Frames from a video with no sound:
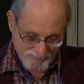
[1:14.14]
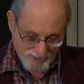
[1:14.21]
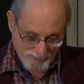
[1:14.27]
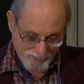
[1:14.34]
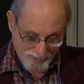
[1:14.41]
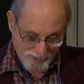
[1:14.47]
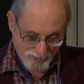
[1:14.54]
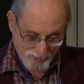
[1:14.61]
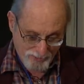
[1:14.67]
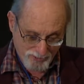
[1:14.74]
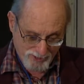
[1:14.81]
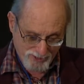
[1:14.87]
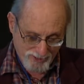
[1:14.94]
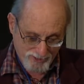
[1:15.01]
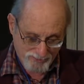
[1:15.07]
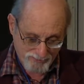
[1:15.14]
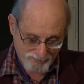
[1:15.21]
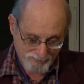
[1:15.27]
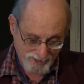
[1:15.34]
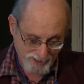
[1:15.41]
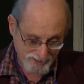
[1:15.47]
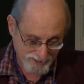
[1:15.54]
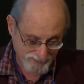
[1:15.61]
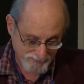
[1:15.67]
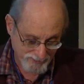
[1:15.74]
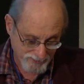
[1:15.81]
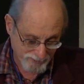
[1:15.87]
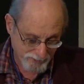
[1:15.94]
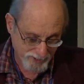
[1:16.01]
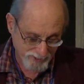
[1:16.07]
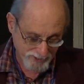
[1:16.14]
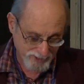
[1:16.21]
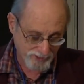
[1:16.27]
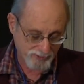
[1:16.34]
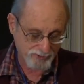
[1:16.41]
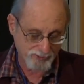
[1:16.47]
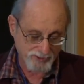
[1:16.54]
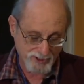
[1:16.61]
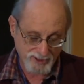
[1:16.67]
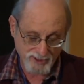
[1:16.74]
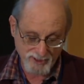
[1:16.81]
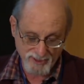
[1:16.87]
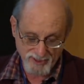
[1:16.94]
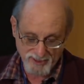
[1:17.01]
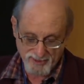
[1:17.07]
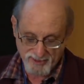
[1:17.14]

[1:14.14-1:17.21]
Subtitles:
going to go relatively quickly through the